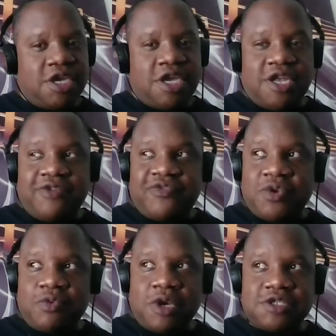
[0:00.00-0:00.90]
And if we
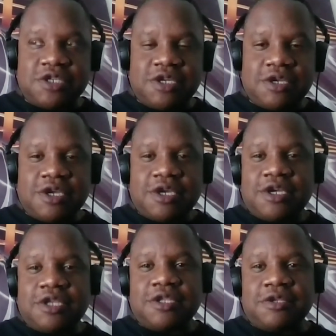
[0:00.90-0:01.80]
wasn't,
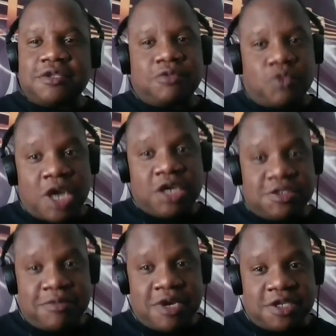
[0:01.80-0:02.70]

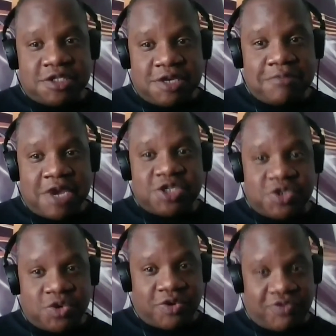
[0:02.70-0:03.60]
Rodney's mother, she made
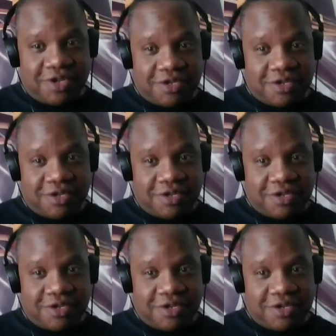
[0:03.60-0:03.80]
sure of it.